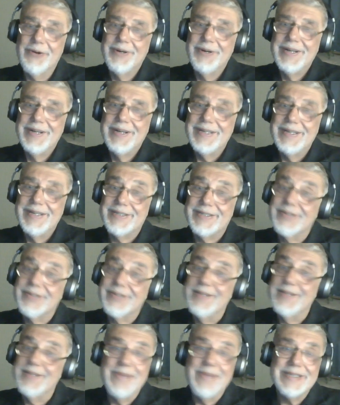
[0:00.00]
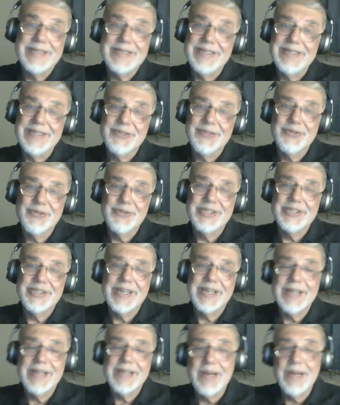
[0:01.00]
it's really messy in Turkish
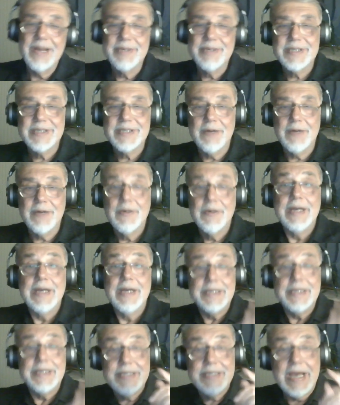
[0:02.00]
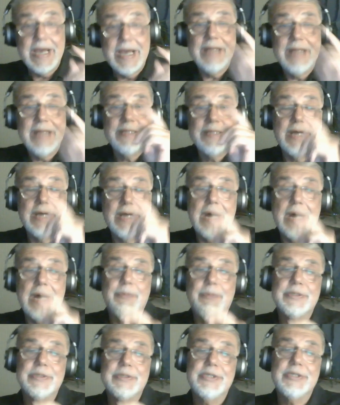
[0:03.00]
economics now. Can the
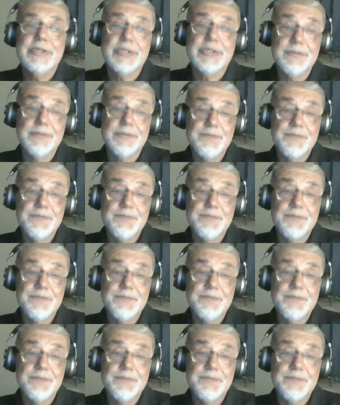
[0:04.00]
opposition